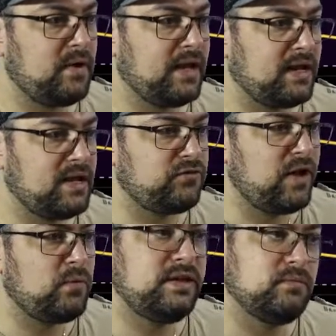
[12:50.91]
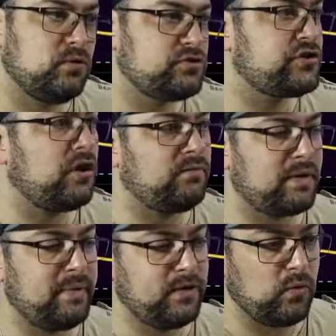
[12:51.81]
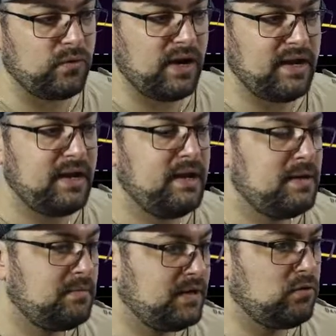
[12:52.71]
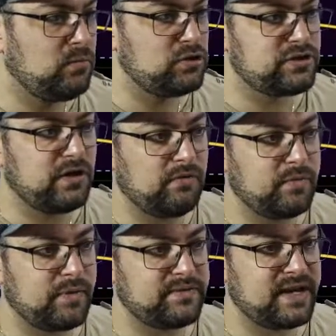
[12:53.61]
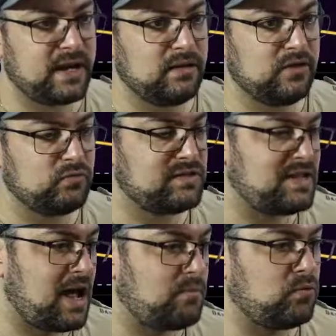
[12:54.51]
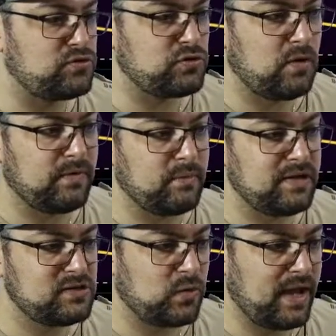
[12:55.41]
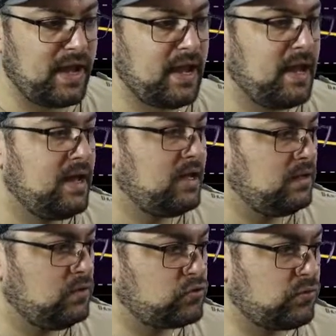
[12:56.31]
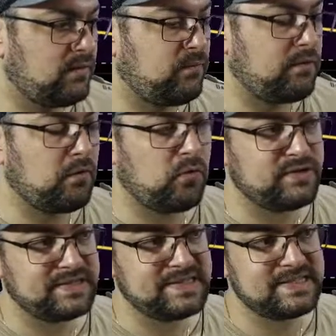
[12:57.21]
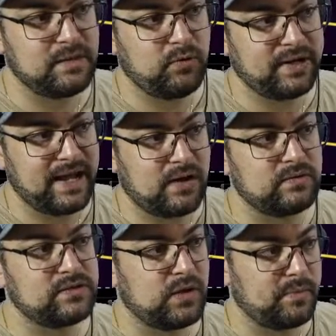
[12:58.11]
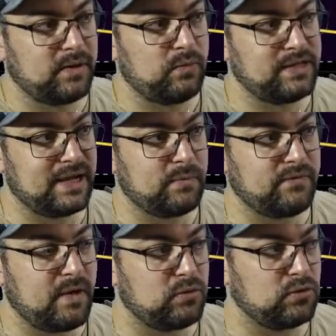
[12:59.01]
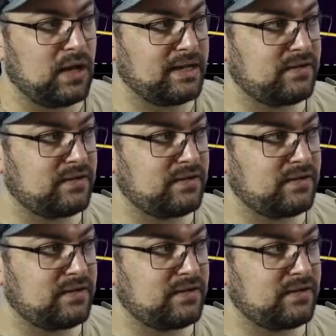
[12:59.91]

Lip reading: But again, yesterday we didn't bullish engulf like Bitcoin, right? Bitcoin bullish engulfed the previous candle. This one's not bullish engulfing, but it's okay. Neutral at 44.60, still pointing down. So, I mean, we need to get above that blue line.